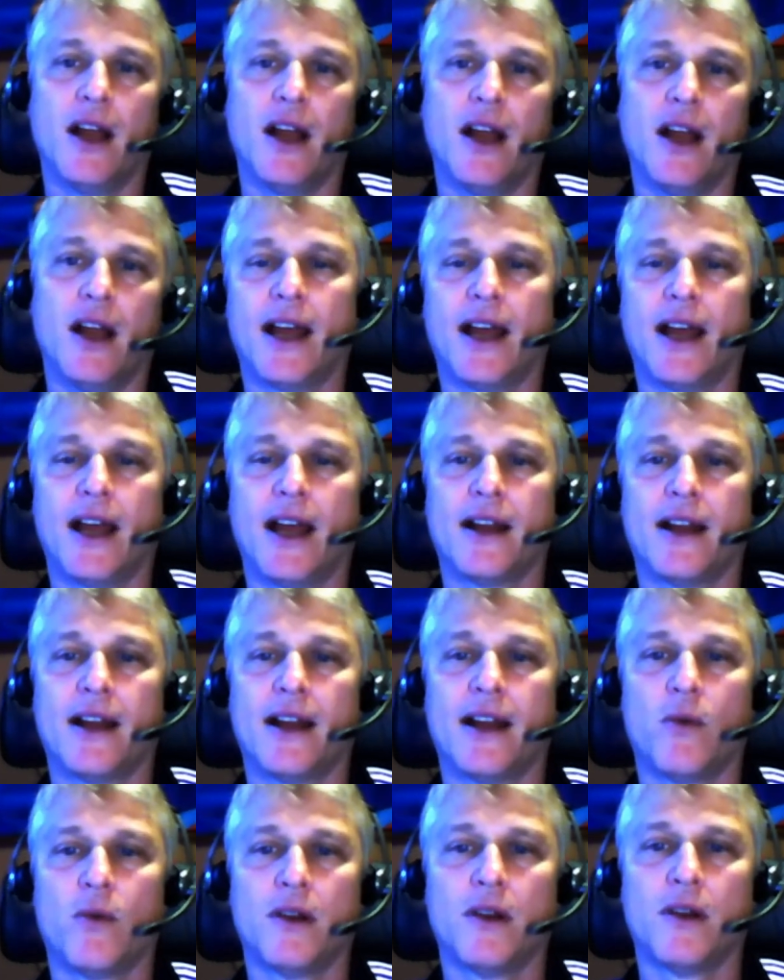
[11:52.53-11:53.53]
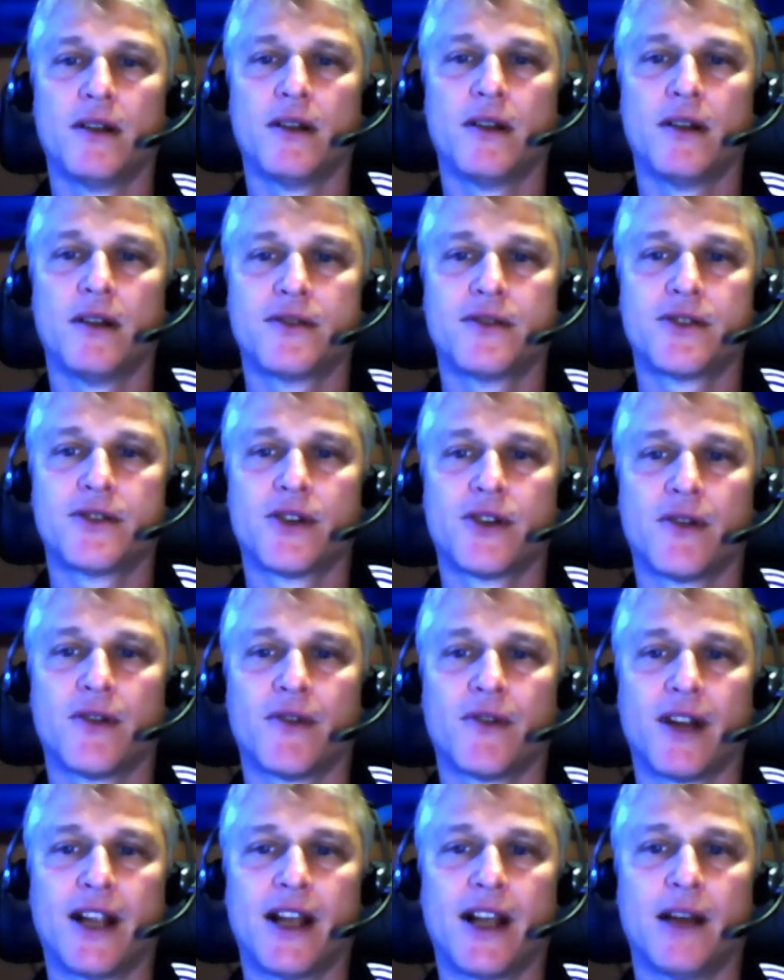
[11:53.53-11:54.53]
And I want to turn
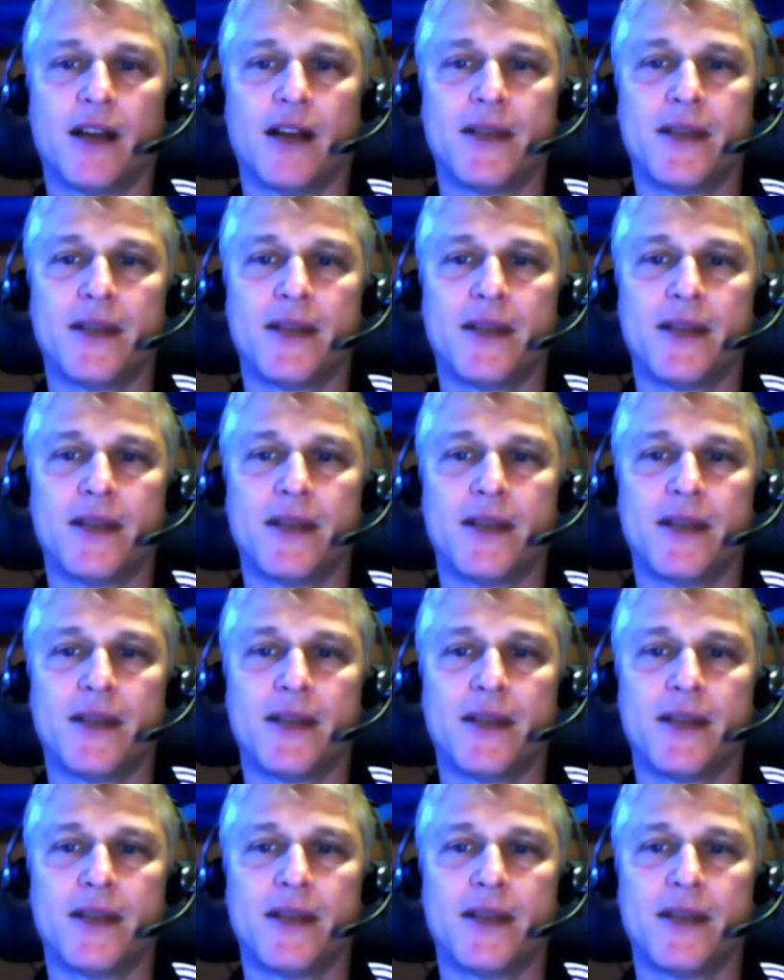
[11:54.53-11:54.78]
over to him.